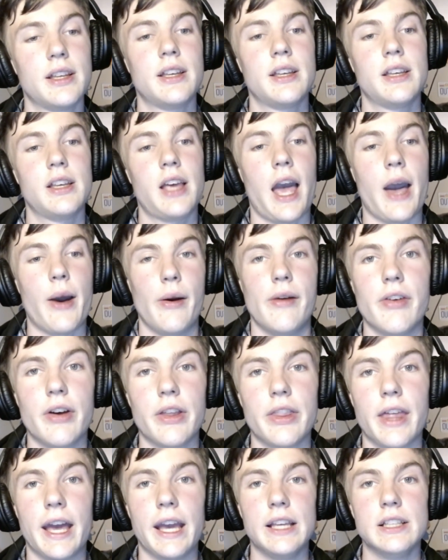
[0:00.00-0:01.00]
However,
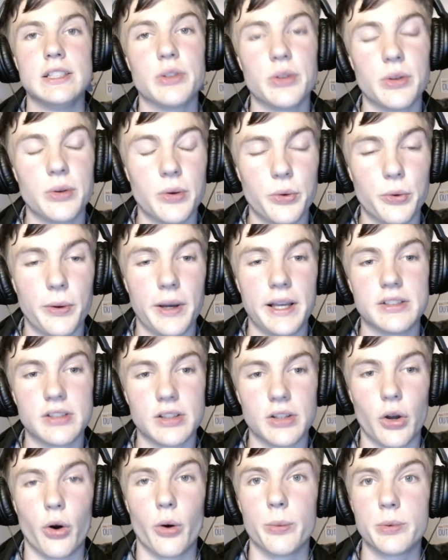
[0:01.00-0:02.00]
that is always an
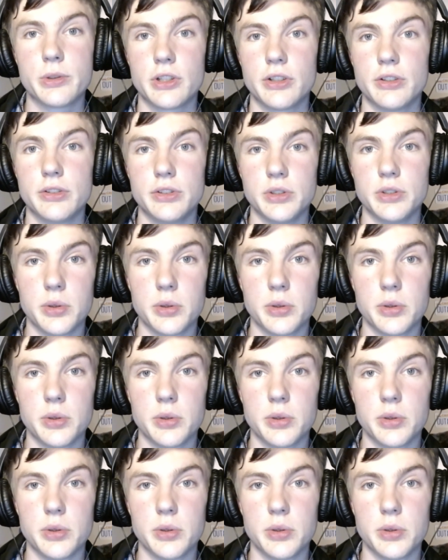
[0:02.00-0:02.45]
option